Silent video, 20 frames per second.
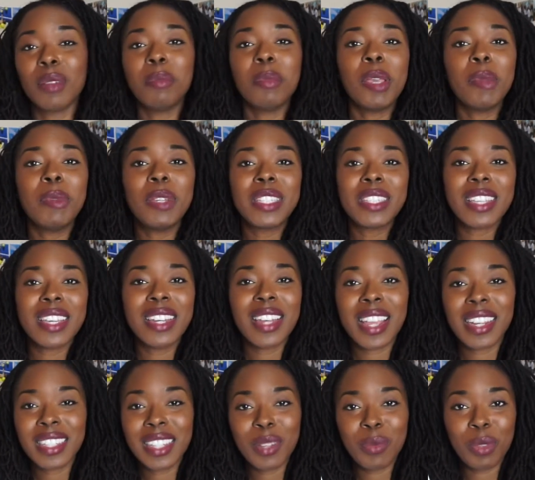maybe it's
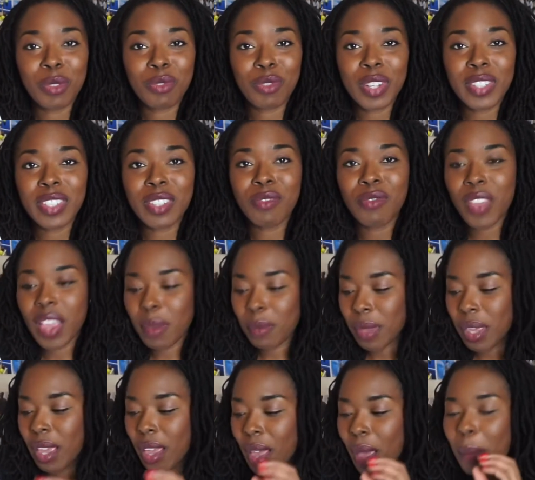connecting with friends and family,